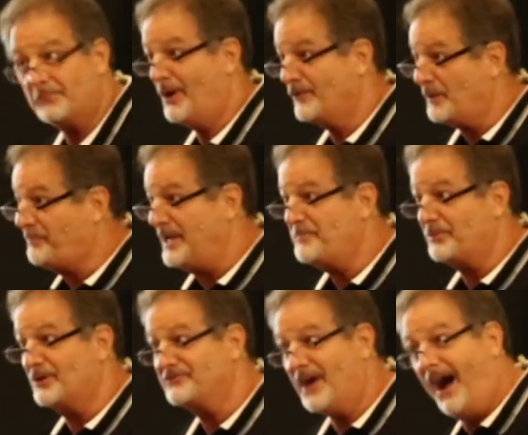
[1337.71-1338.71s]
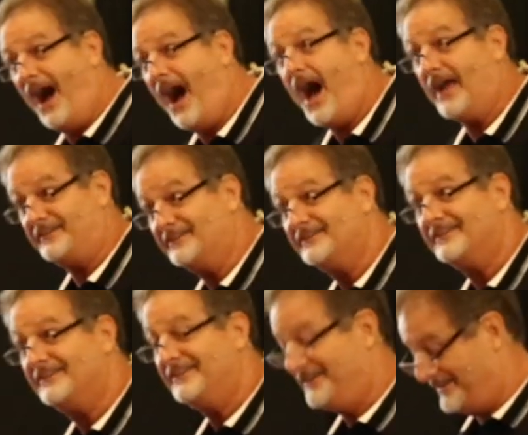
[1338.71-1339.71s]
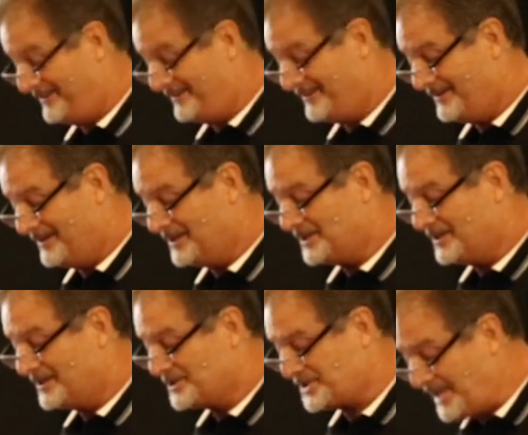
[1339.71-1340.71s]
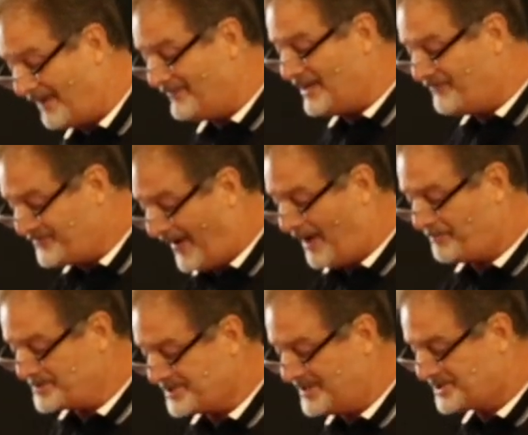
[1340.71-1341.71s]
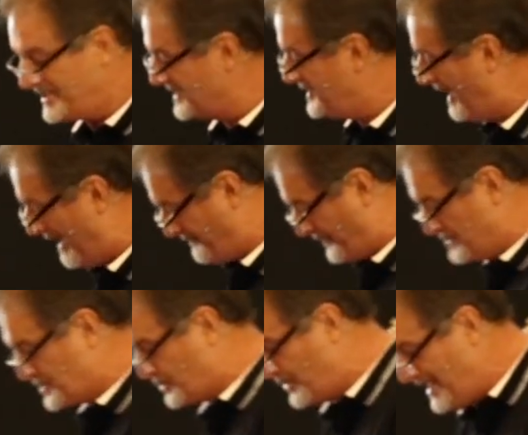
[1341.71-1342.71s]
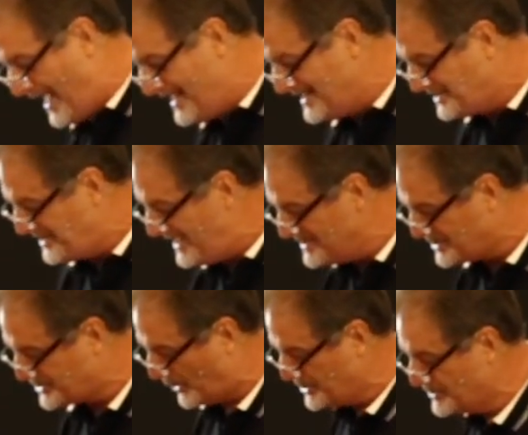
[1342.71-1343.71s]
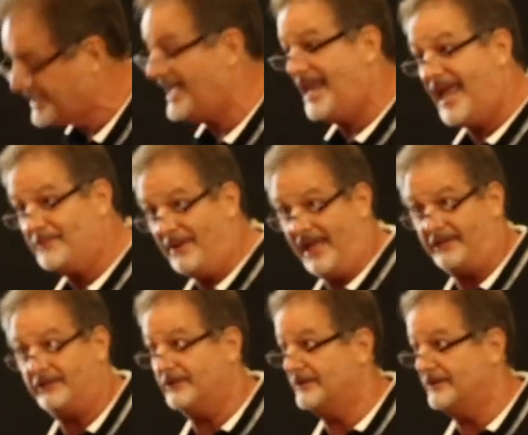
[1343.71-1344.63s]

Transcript: among the people of God. 75% say God first created Jesus. Are you kidding me?